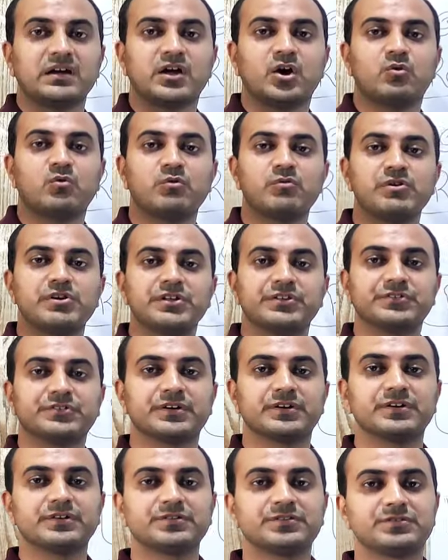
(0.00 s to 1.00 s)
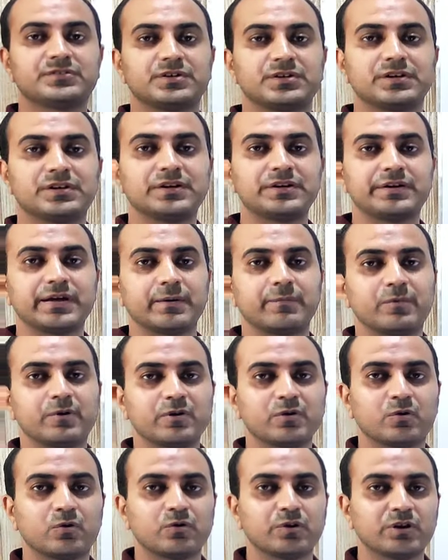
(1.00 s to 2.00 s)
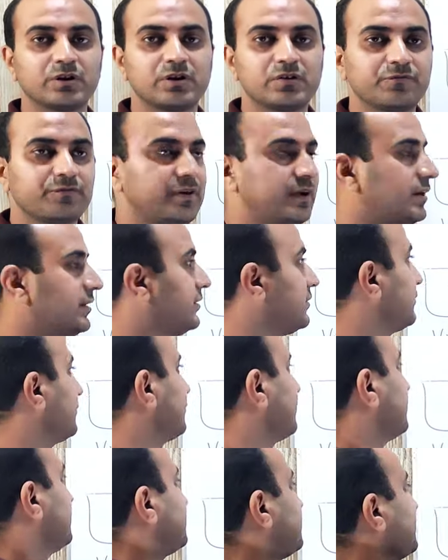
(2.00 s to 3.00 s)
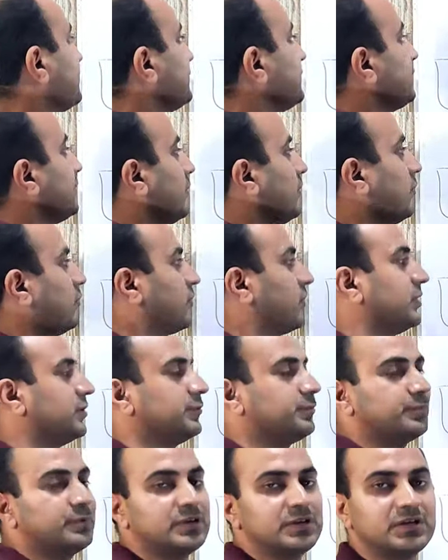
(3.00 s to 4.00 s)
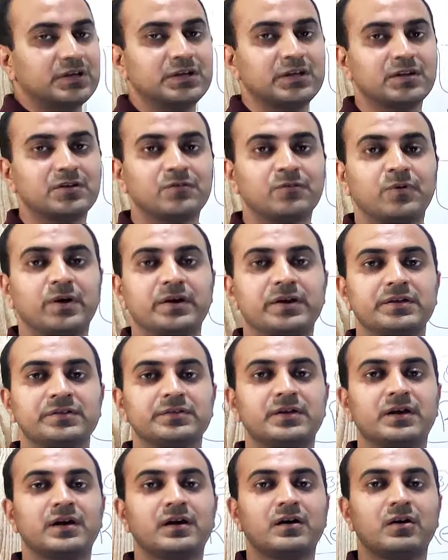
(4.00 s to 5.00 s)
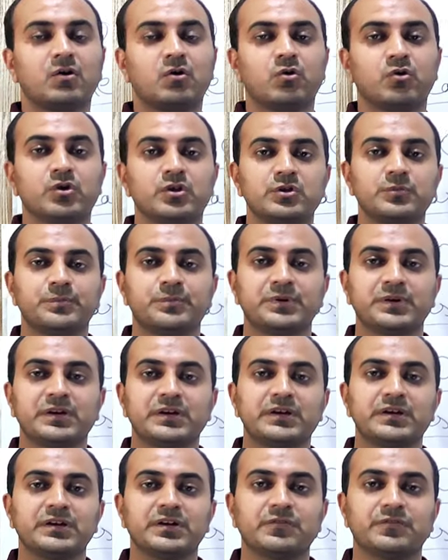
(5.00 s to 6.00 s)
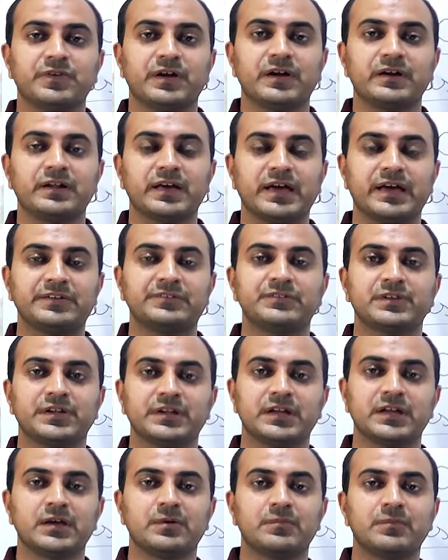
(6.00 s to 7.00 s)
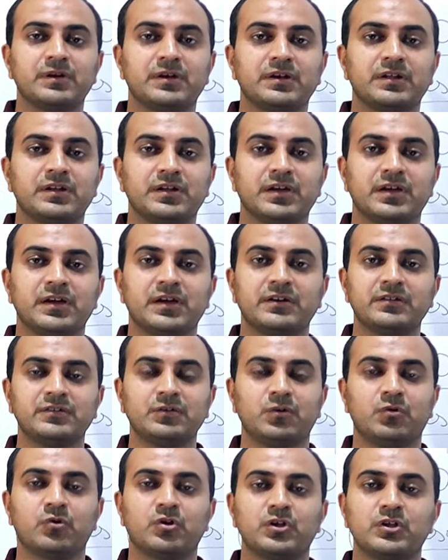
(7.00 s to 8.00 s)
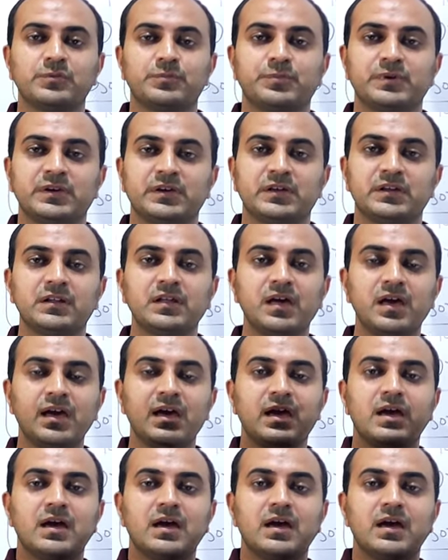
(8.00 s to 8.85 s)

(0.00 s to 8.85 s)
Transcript: Now we will discuss third tablet coating defect which is orange peel. What is a orange peel defect as the name indicates orange peel